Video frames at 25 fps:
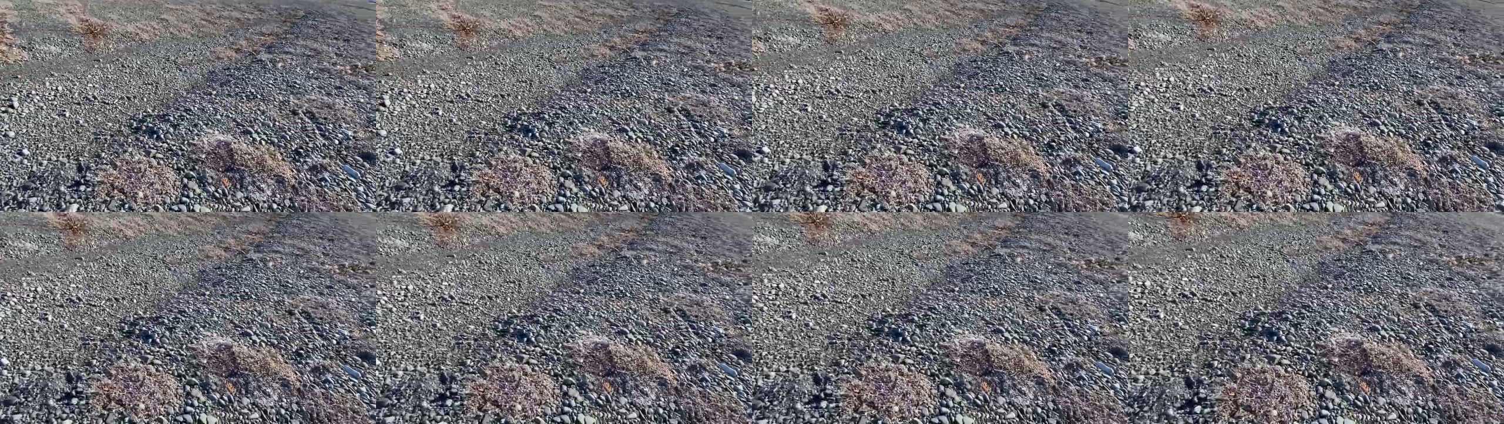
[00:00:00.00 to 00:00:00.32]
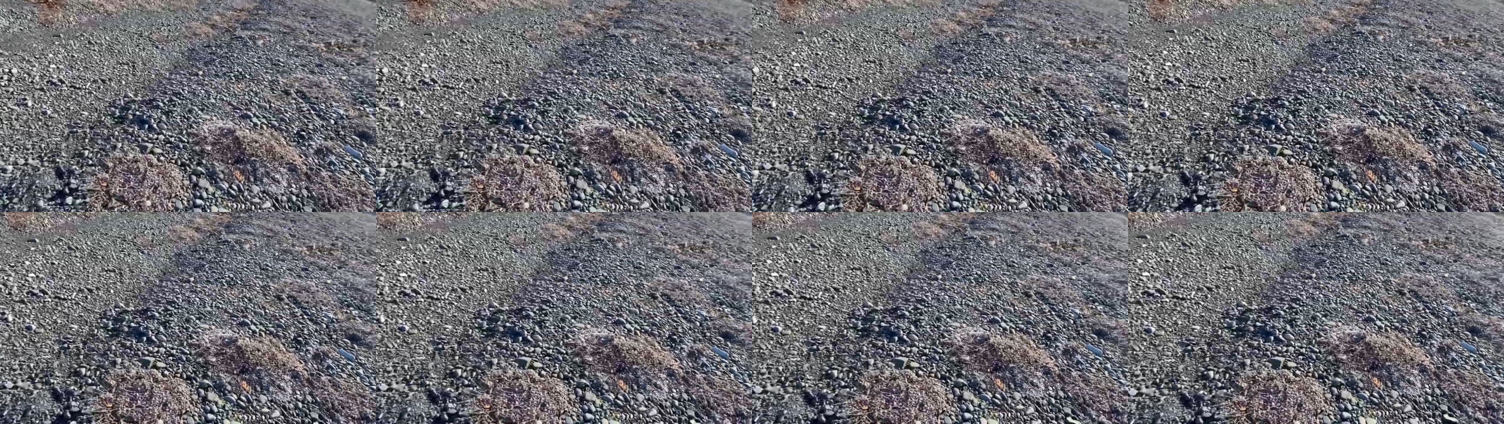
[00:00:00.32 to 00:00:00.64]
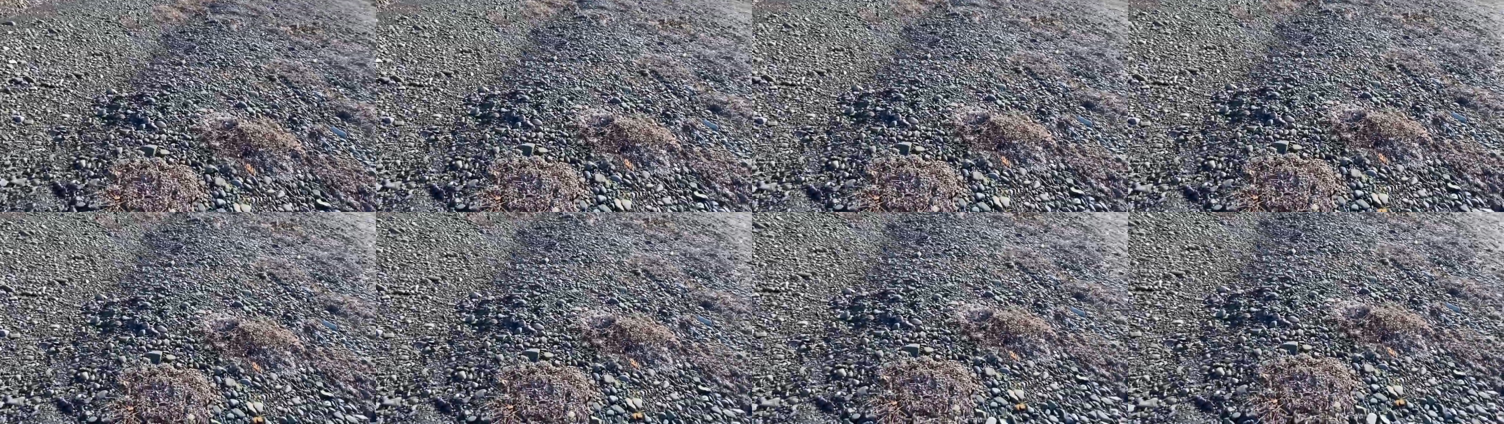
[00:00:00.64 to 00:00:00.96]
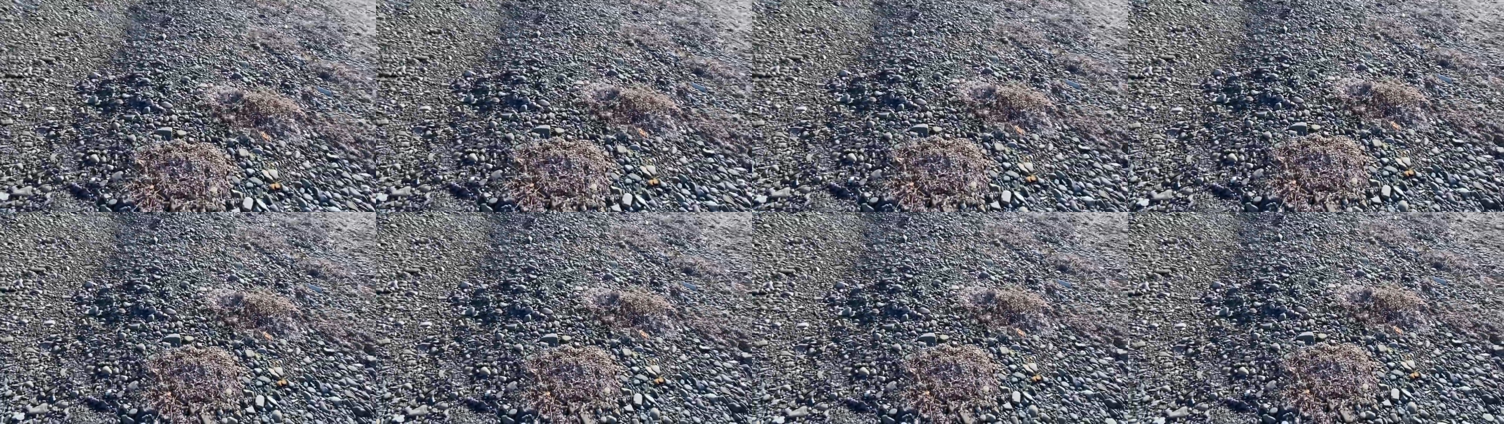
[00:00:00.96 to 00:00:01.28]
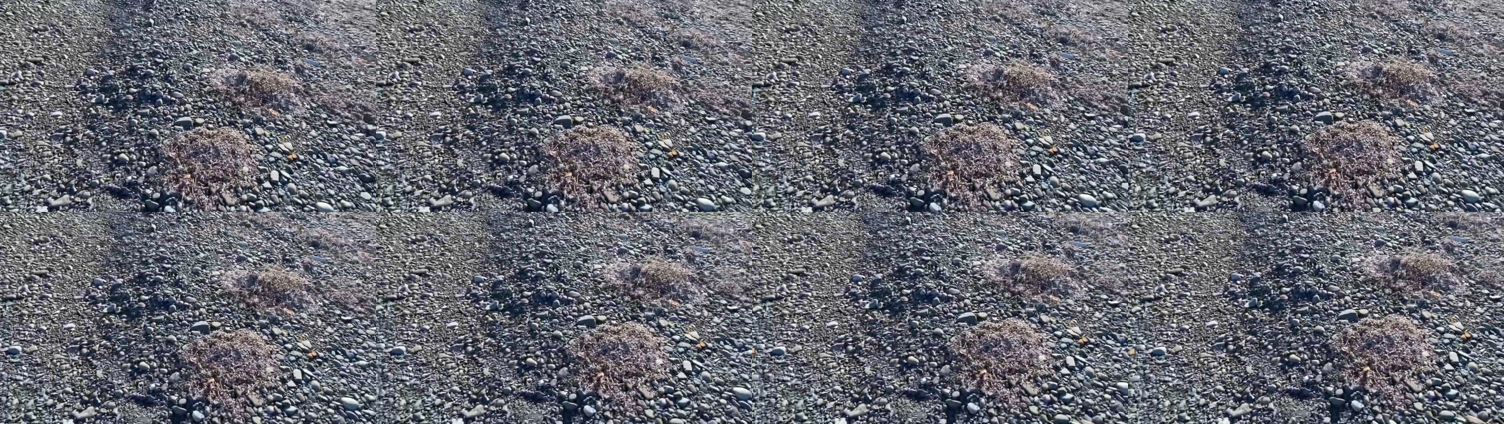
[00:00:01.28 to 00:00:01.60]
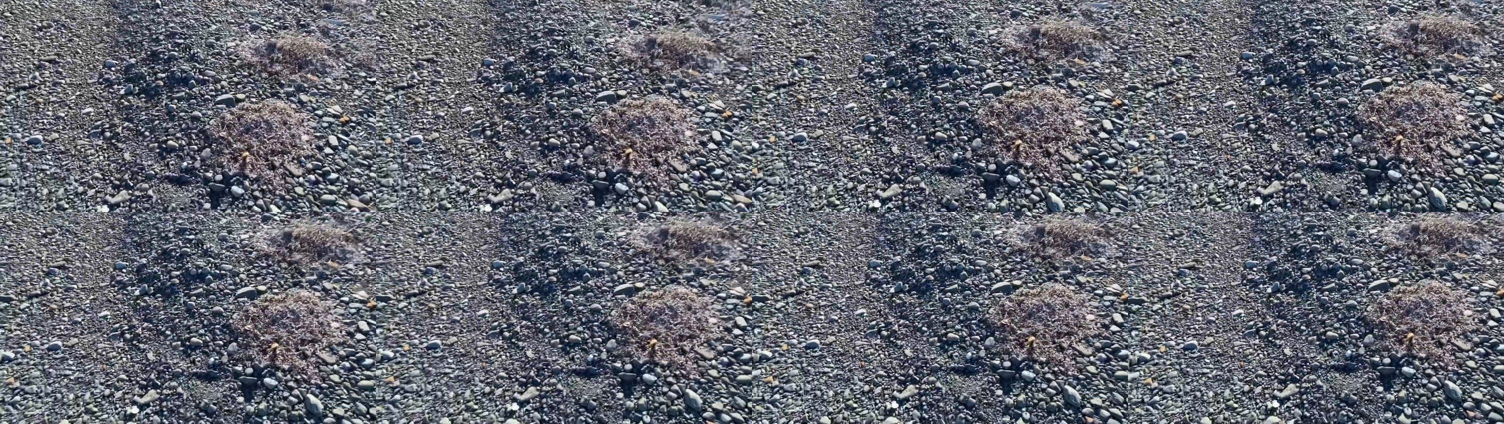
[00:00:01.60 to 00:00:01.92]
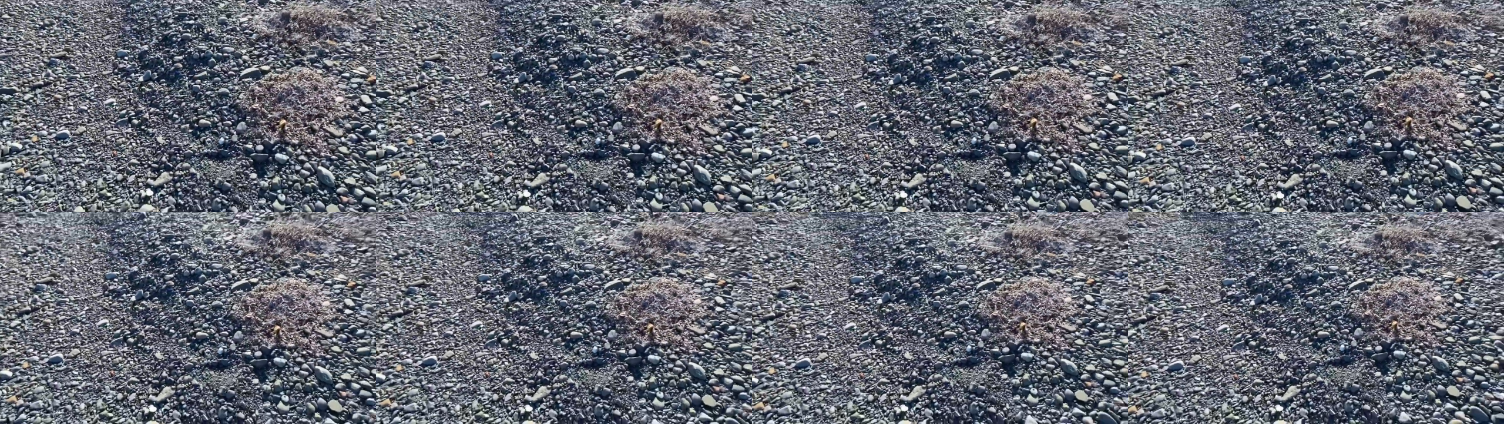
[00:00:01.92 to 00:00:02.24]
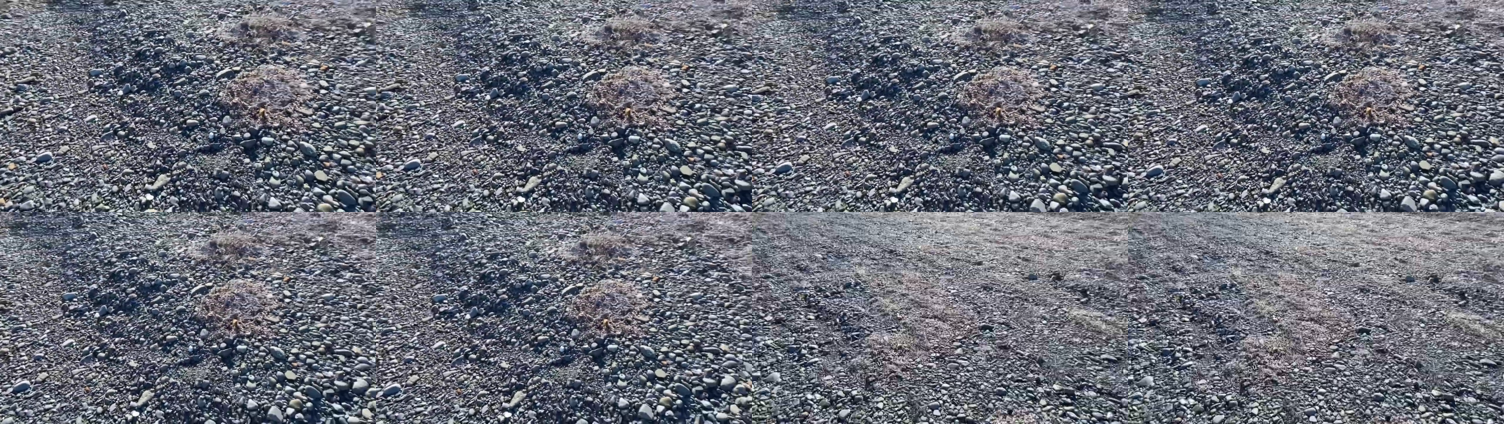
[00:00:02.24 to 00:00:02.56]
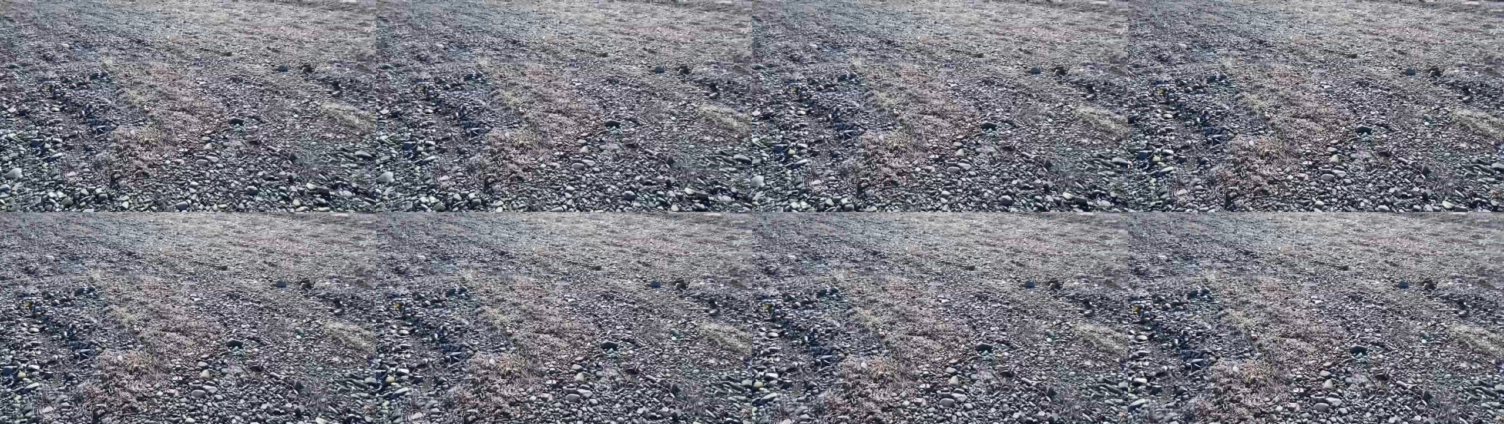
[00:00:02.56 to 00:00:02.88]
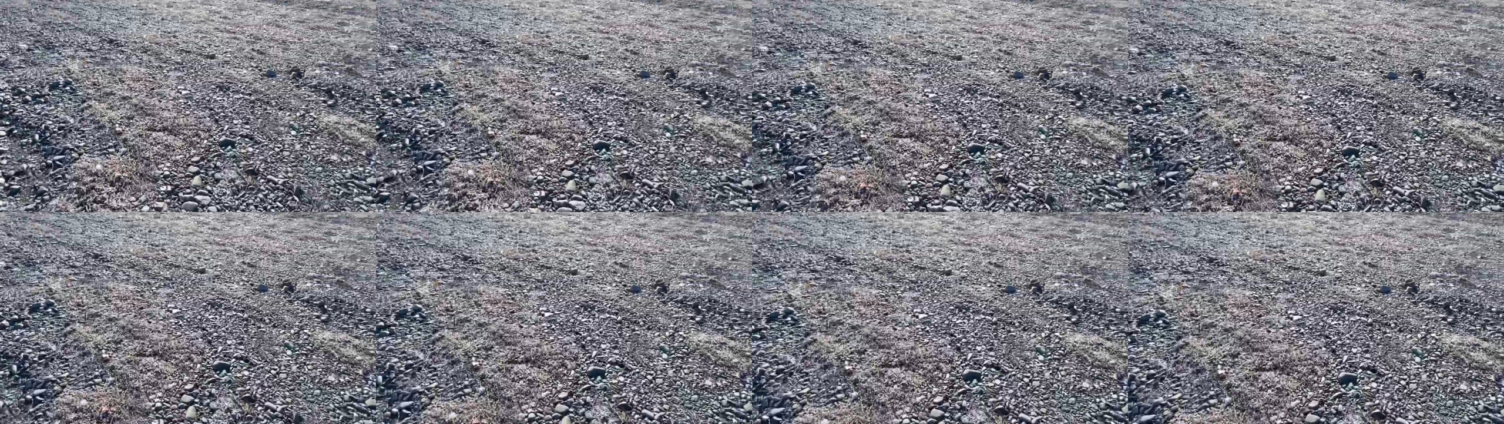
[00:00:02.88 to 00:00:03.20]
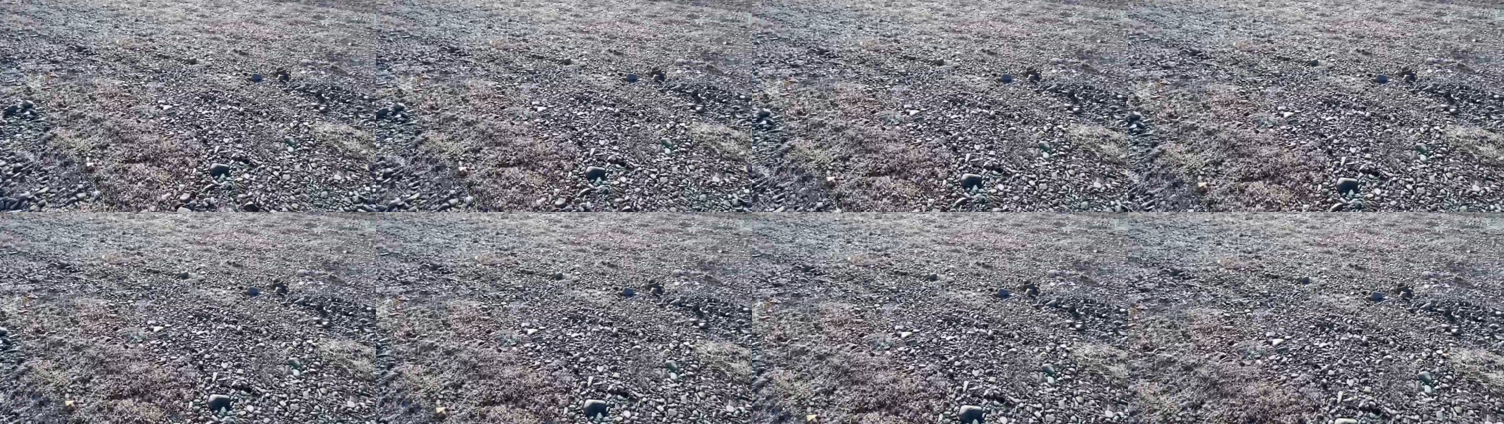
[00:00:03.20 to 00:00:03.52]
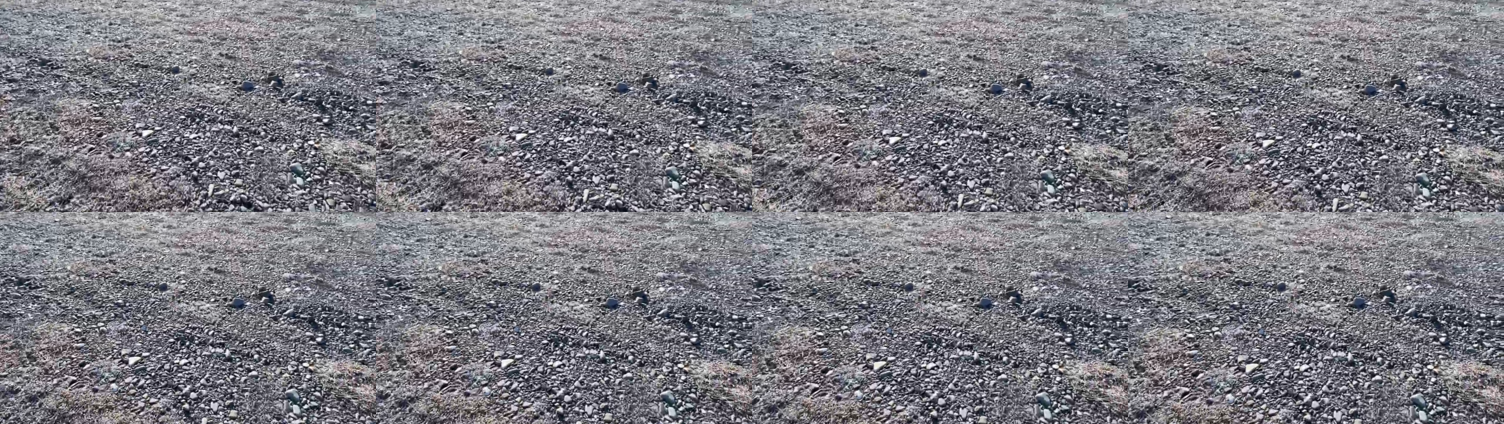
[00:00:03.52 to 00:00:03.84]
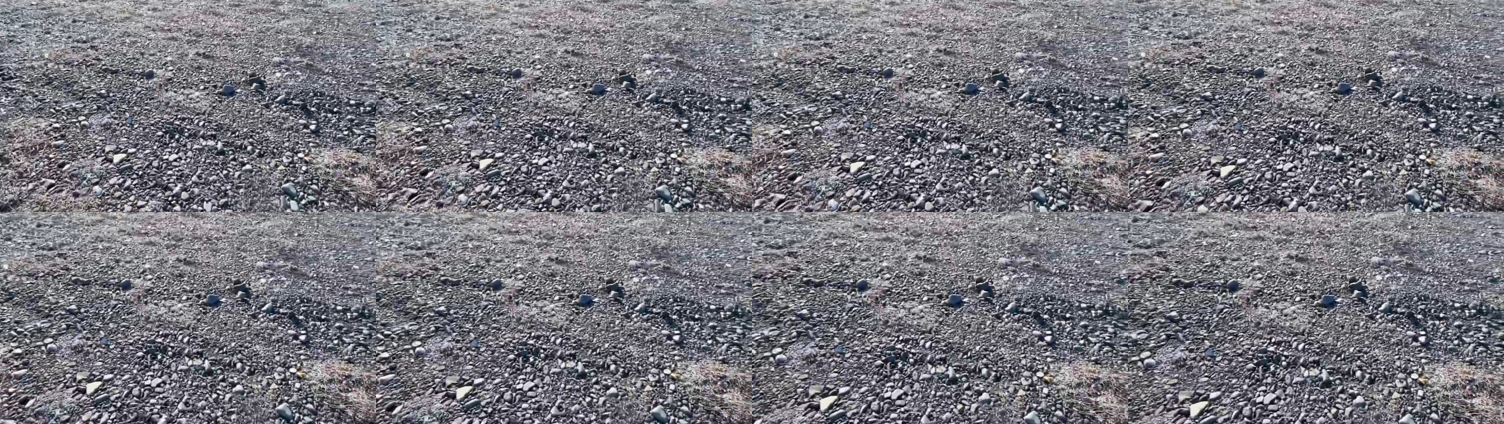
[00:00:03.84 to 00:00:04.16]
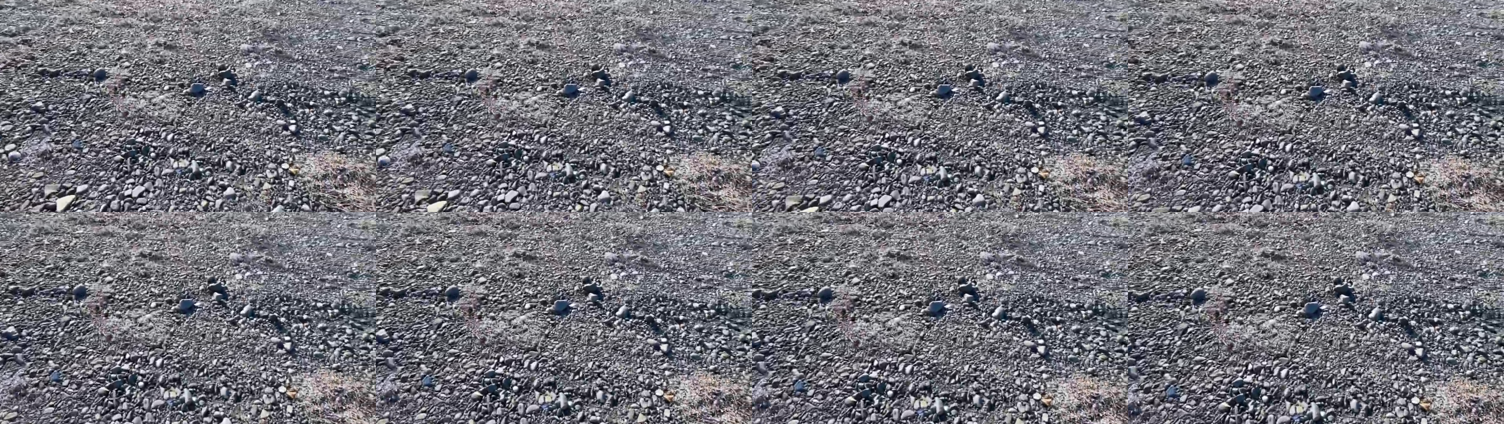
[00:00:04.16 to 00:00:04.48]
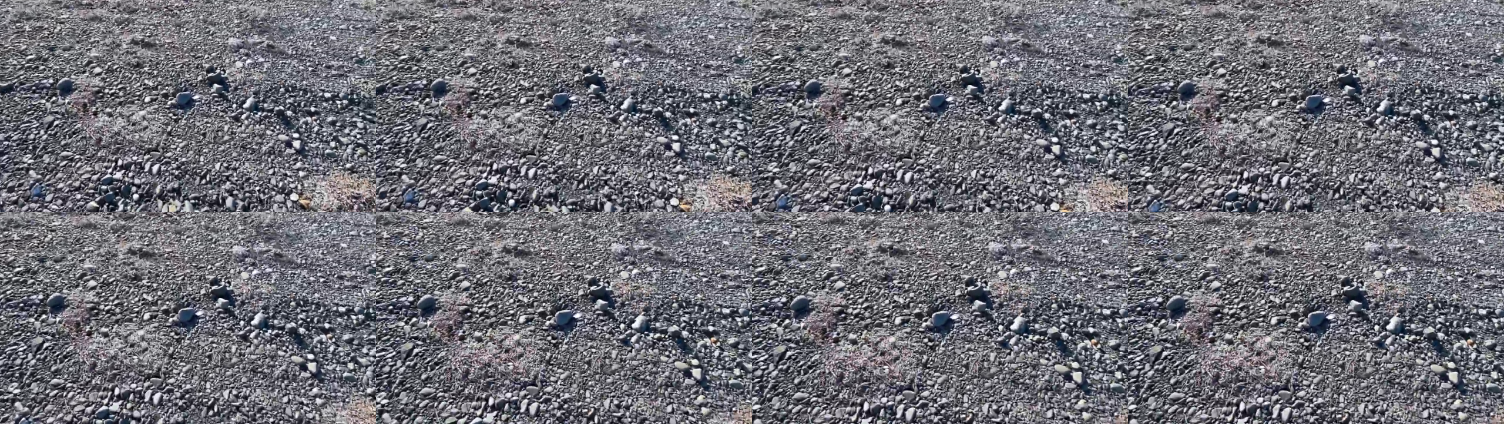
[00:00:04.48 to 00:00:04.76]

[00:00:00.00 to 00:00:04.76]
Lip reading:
No face is visible, so there are no lips to read.